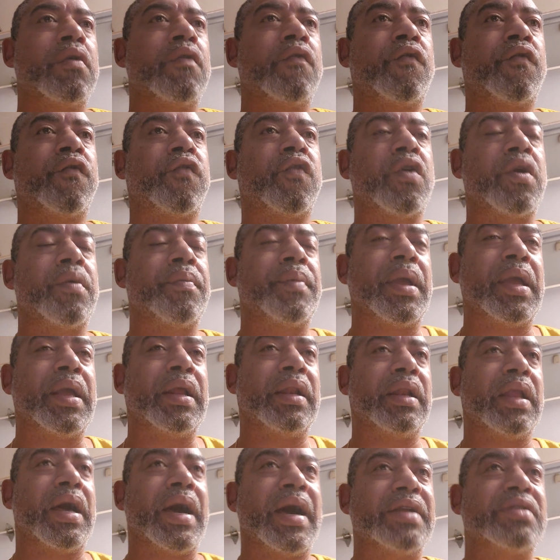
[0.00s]
from a
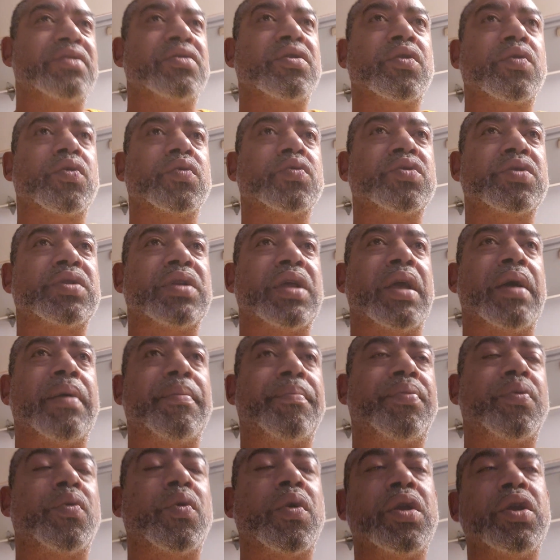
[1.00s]
logical
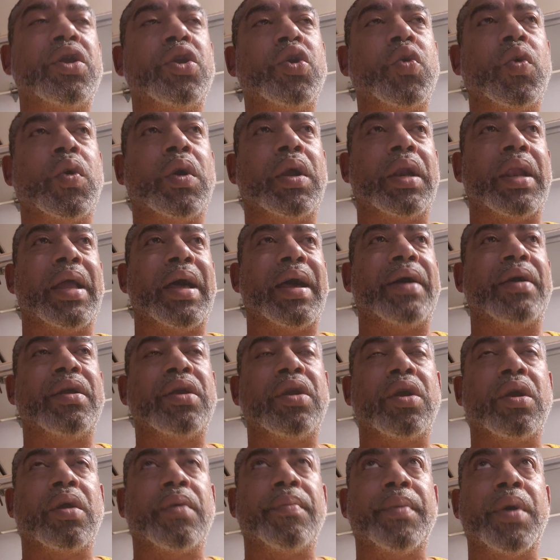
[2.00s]
standpoint, you allow
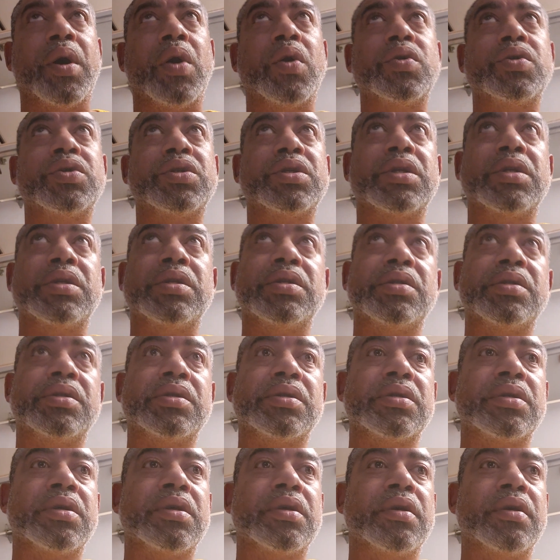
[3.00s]
your
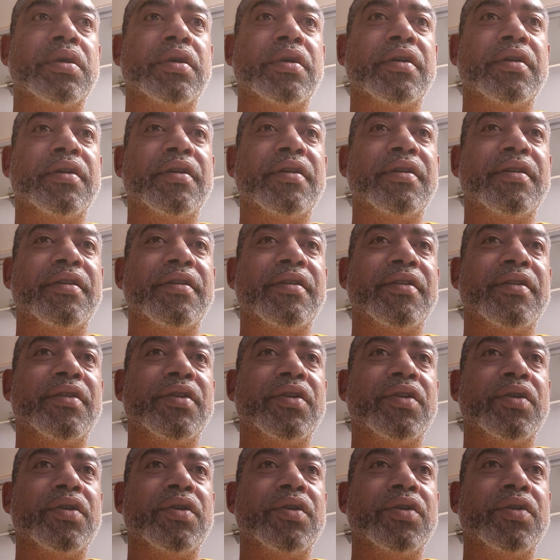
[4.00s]
emotions
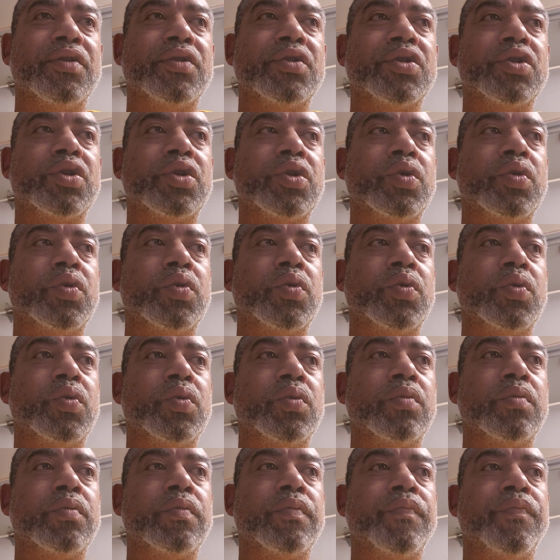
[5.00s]

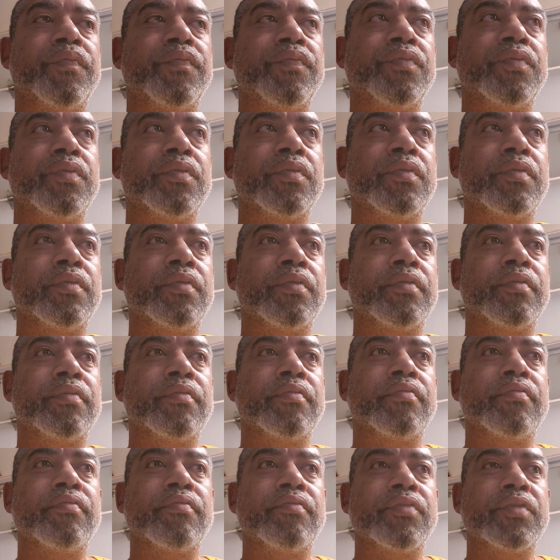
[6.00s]
to
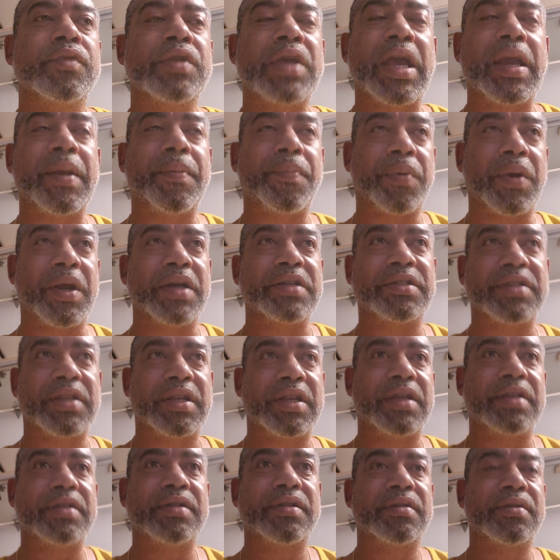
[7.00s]
take
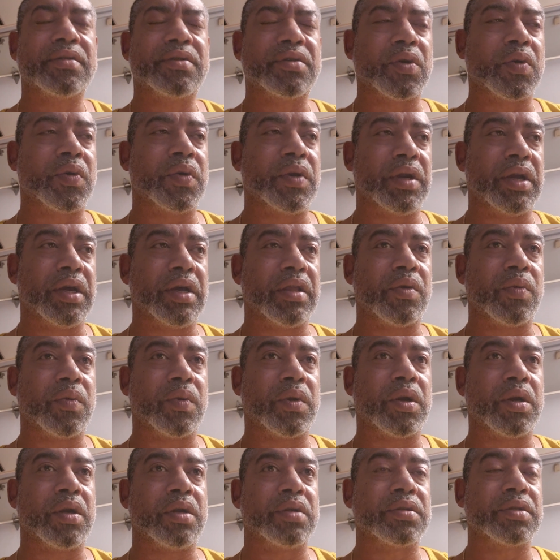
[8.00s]
precedence. So, in other
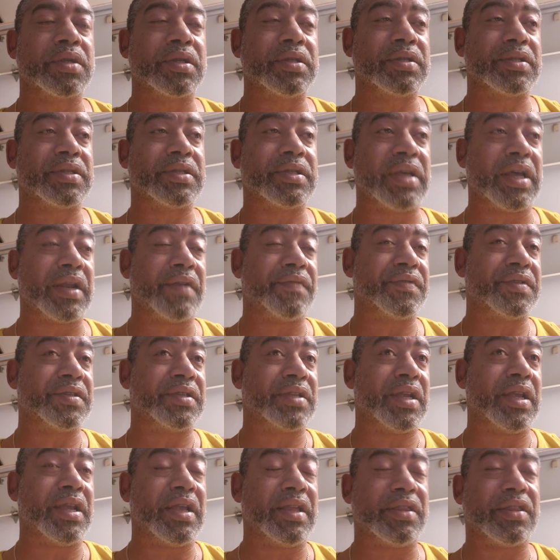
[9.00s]
words, instead of
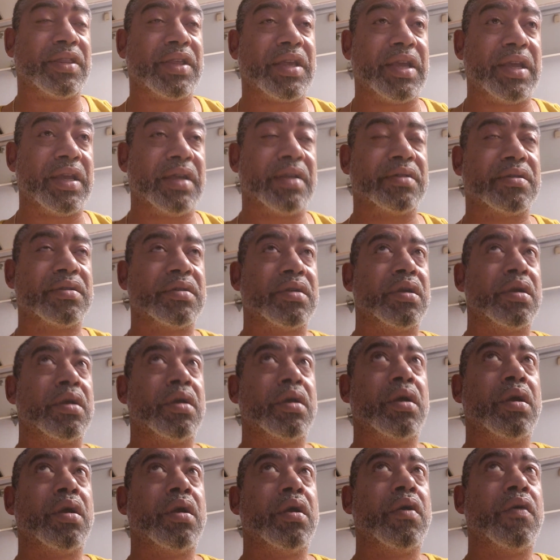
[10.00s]
seeing things
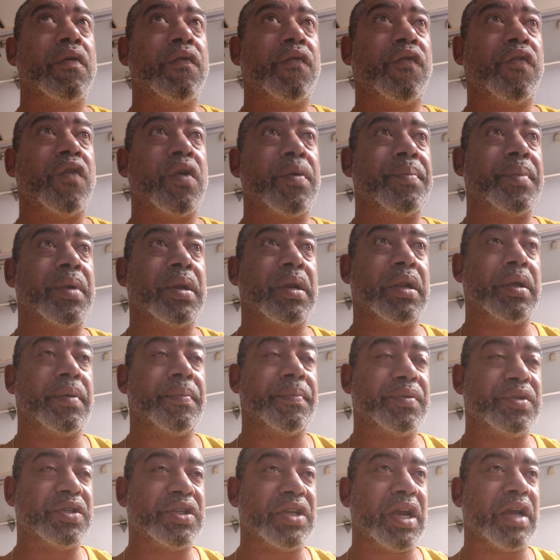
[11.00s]
from an
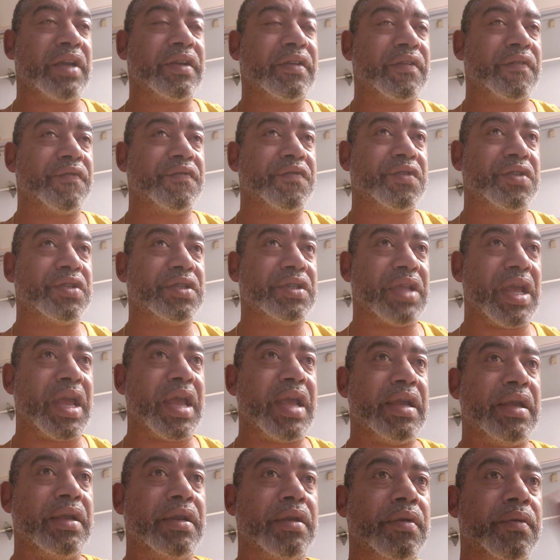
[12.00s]
objective
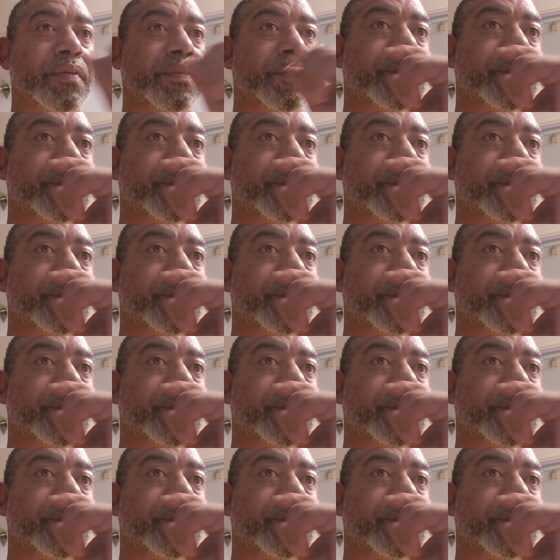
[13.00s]
state,